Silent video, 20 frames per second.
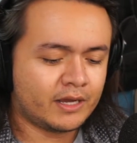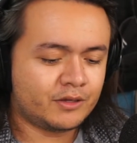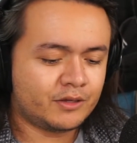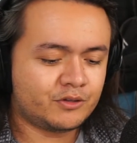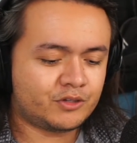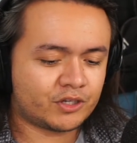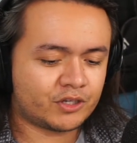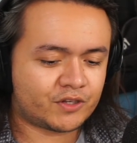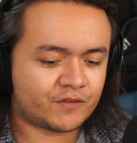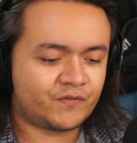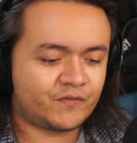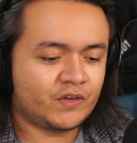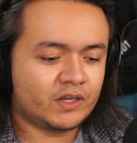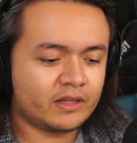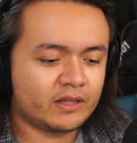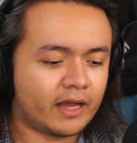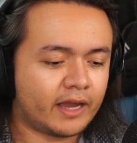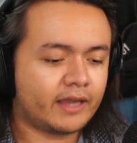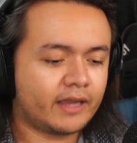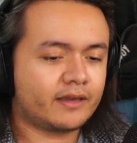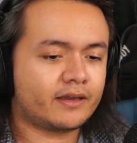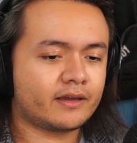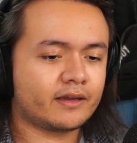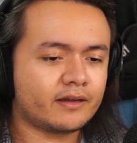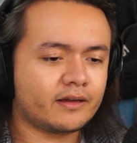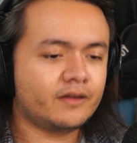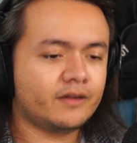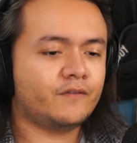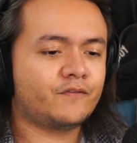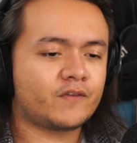you just feel like
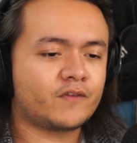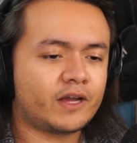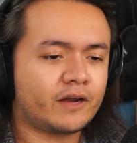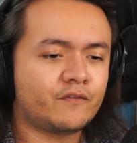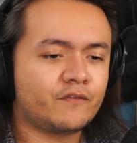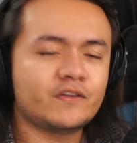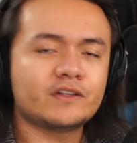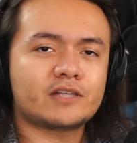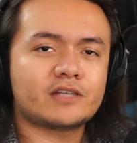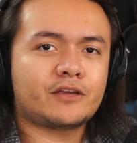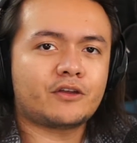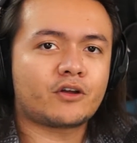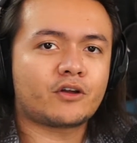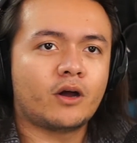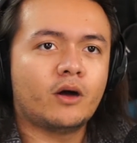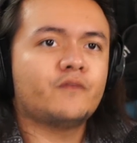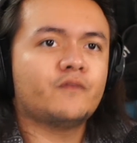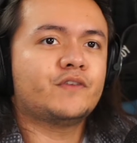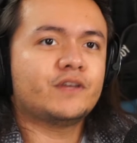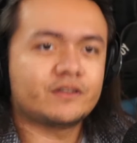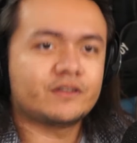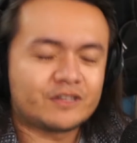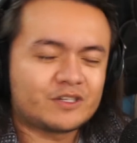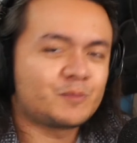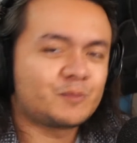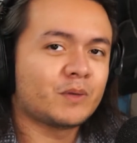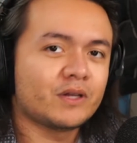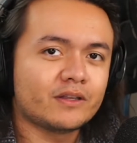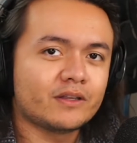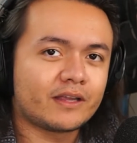it kind of feels like you're confident in this
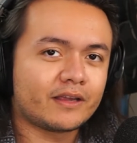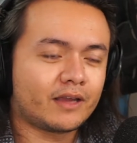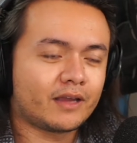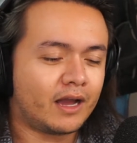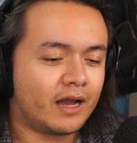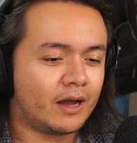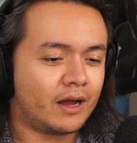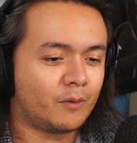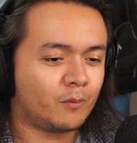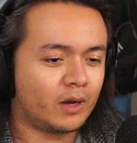building uh,